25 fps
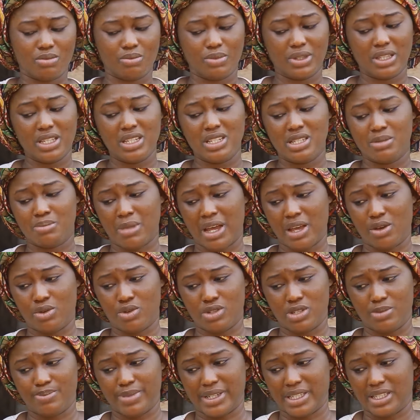Please, my
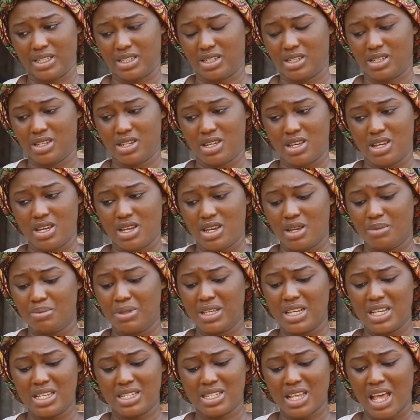husband,
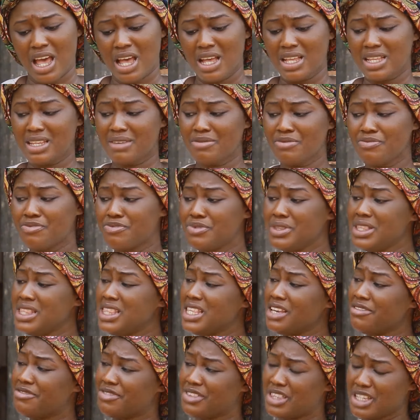please,
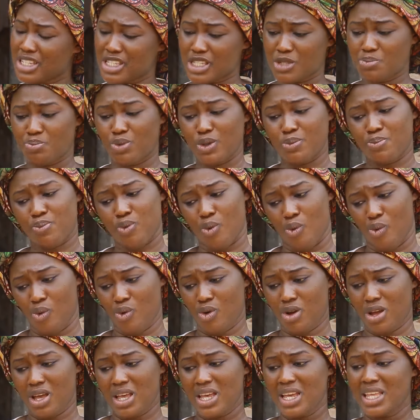leave these people.
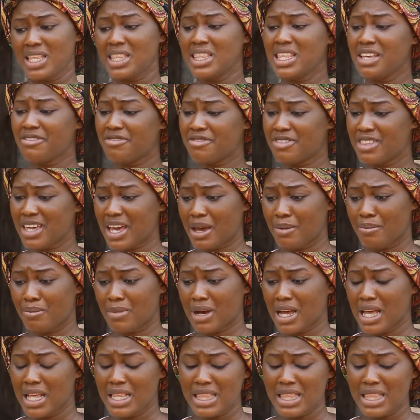Leave them.